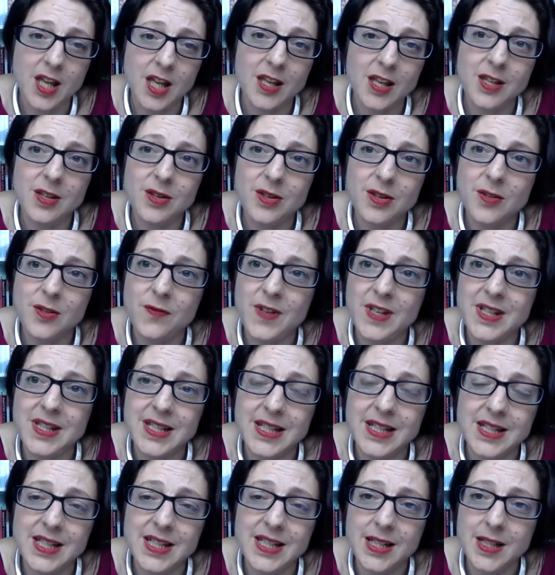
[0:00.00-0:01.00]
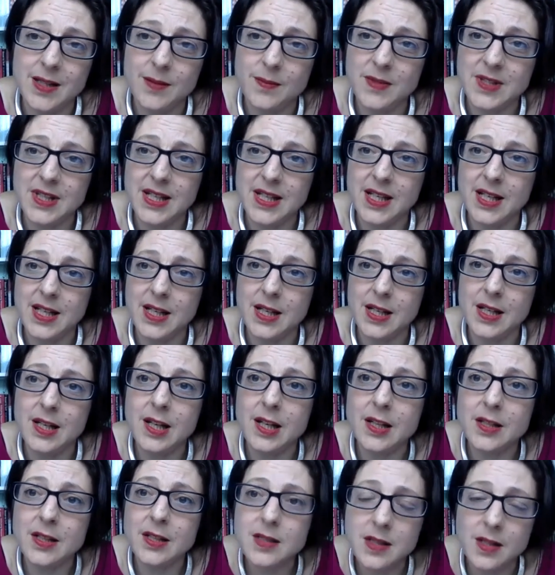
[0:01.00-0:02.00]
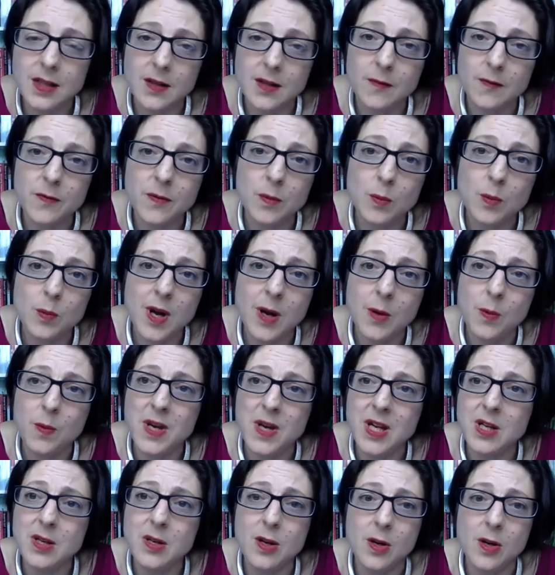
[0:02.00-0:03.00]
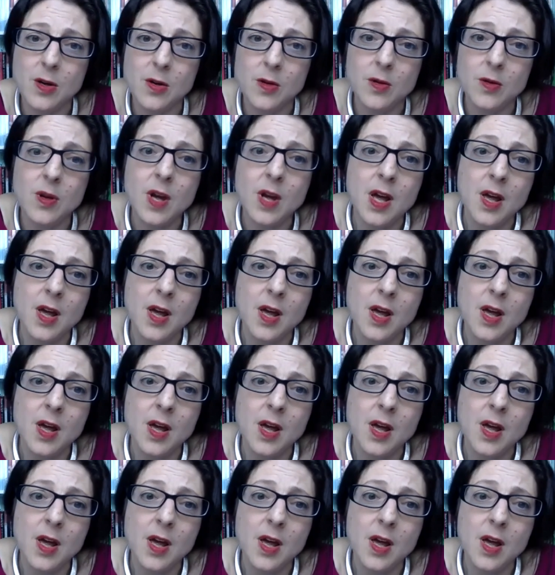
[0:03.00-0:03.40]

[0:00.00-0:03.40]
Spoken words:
youth offending teams in London, from where we know